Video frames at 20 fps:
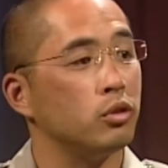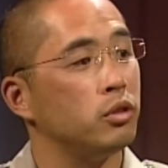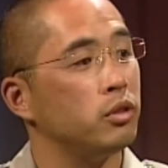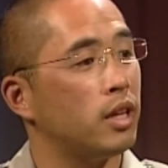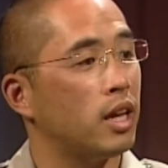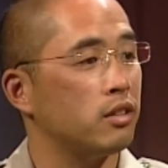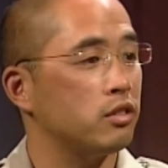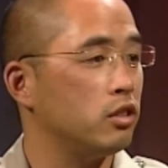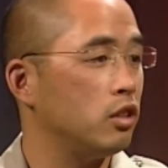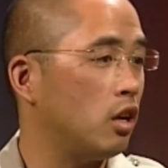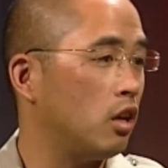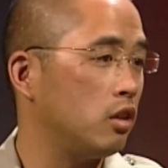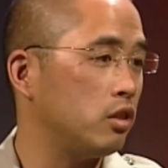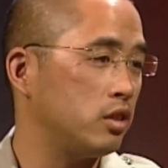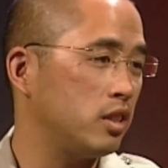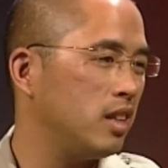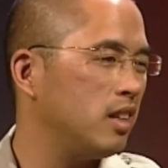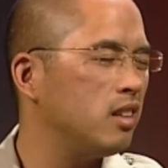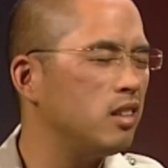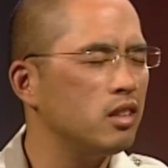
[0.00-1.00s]
two thousand dollars,
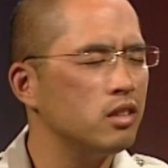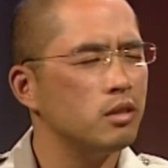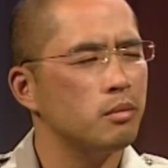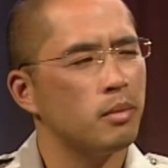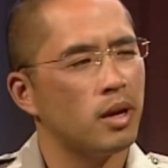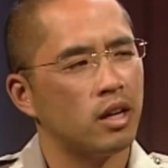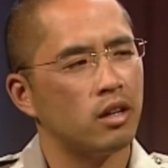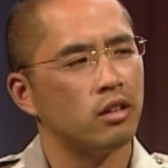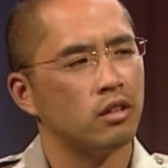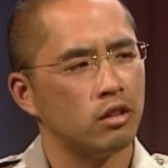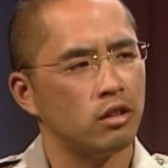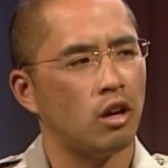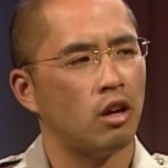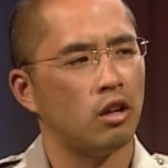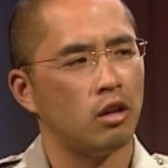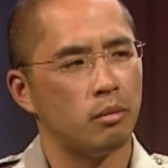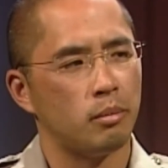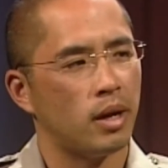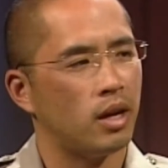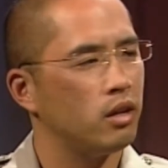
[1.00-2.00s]
and it doesn't matter the
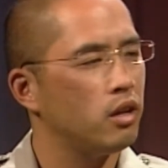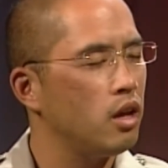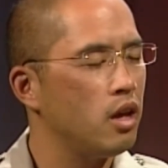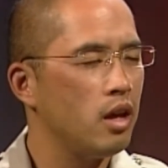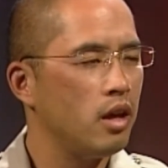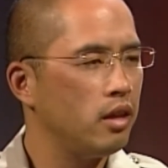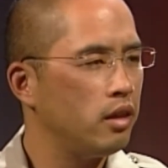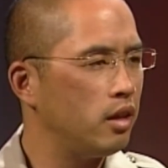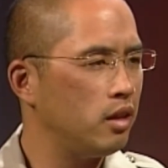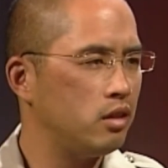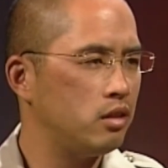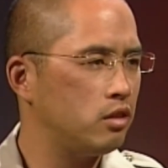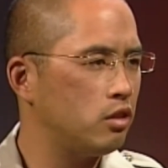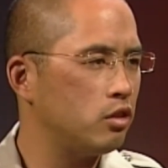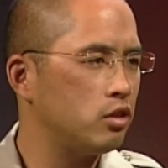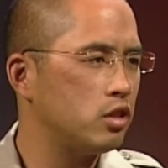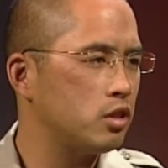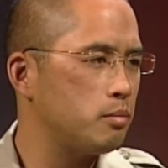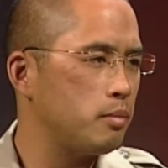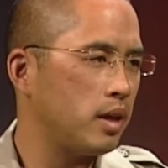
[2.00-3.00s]
dollar amount. They they're
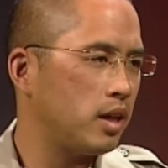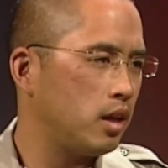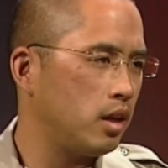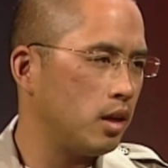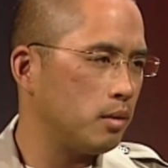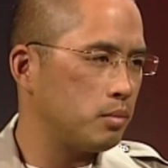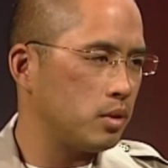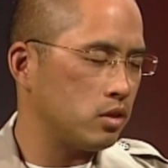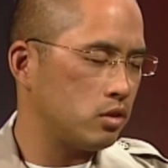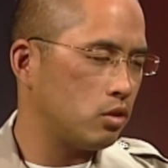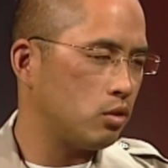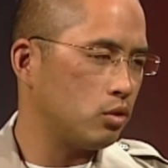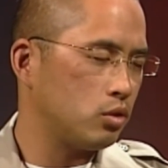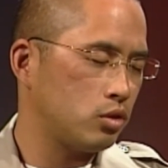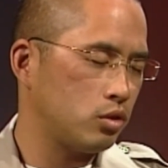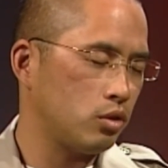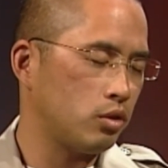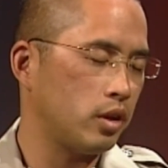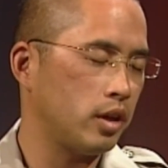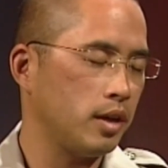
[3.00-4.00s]
just making up this whole
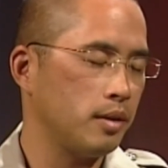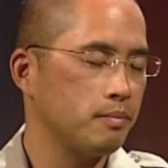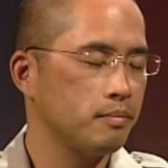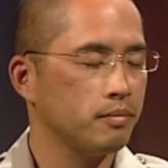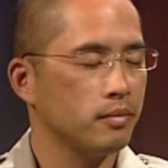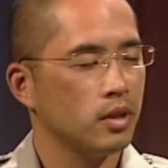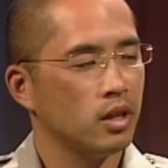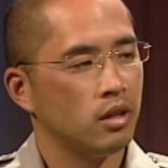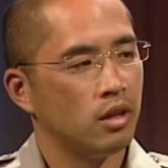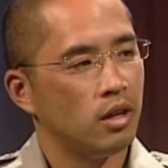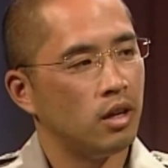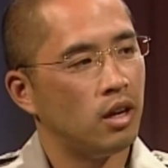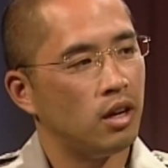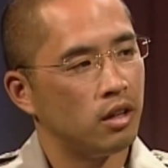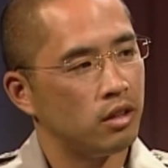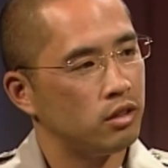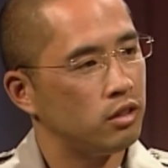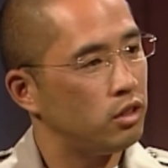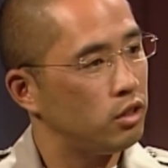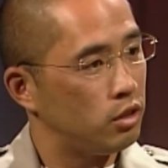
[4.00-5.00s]
story uh,
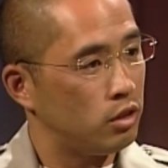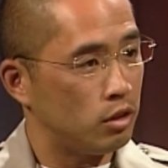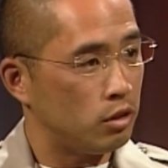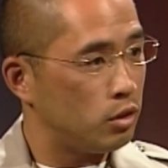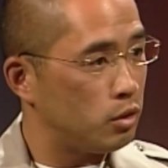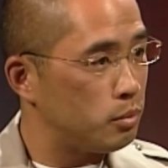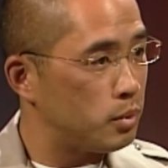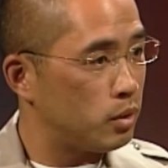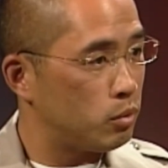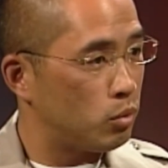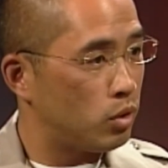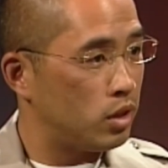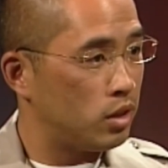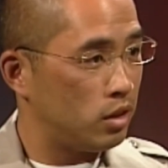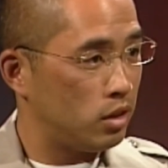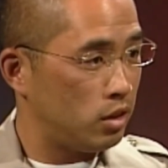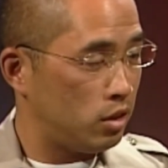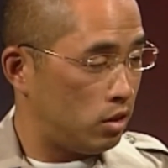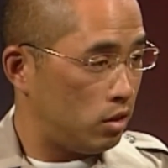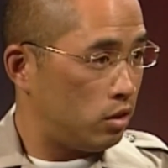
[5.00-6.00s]
you know, you've been one,
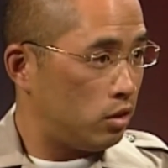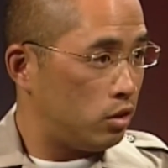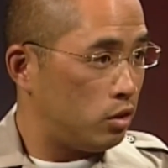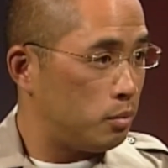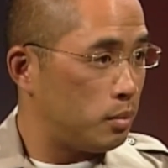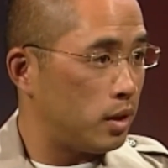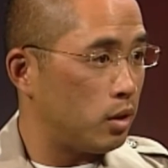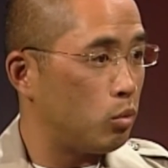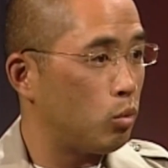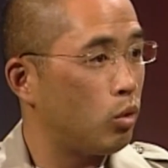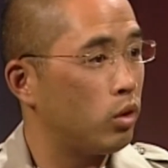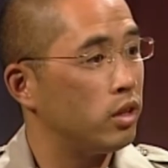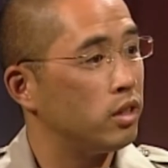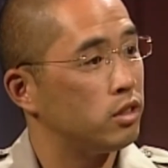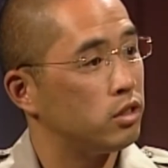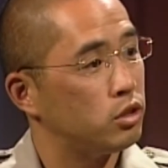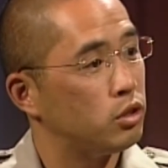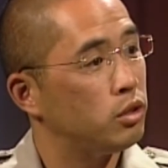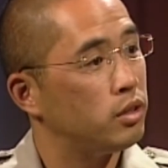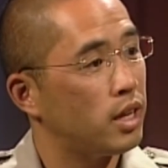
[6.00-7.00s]
you've been awarded
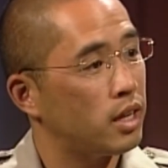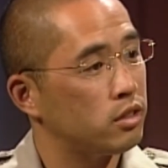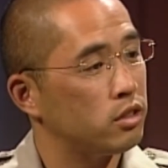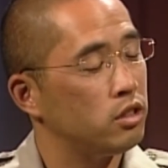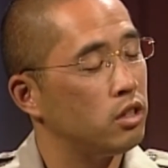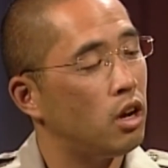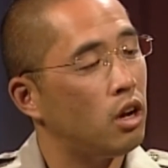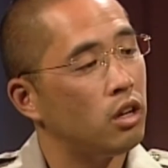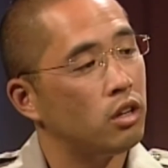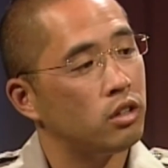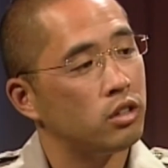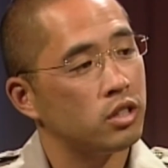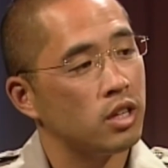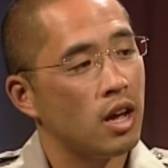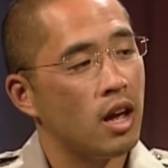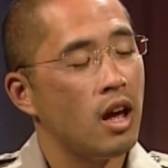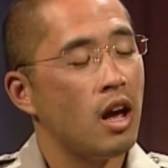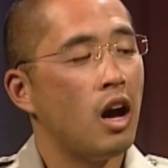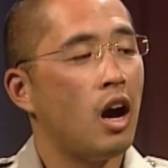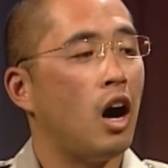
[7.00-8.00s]
this two thousand dollars.
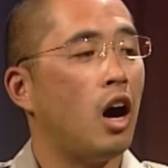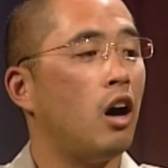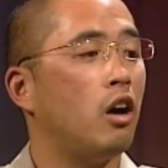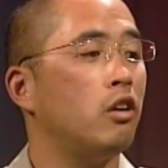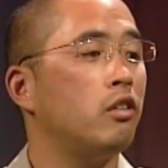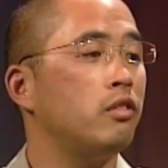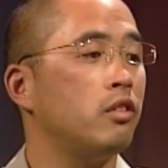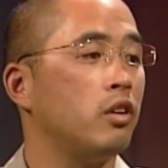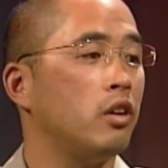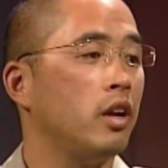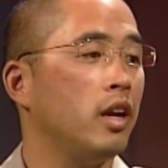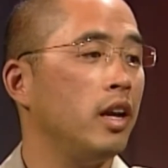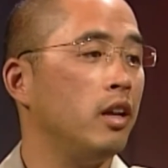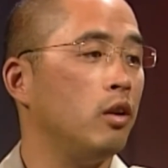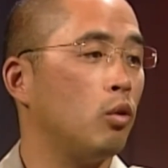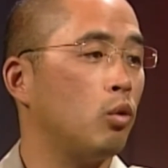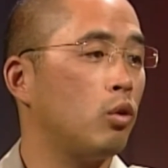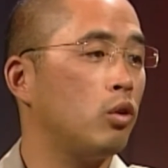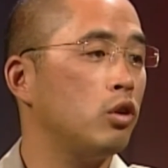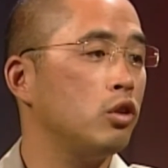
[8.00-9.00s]
However, in
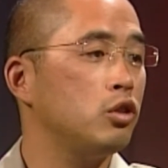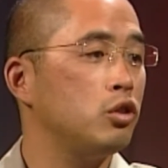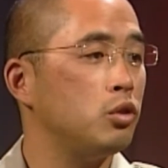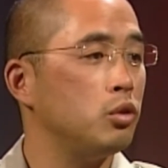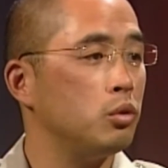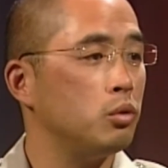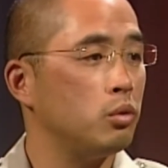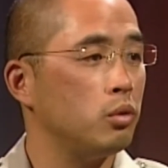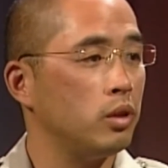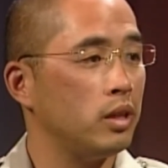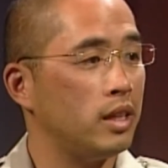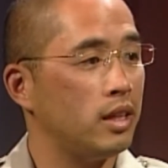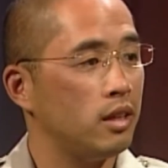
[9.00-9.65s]
order to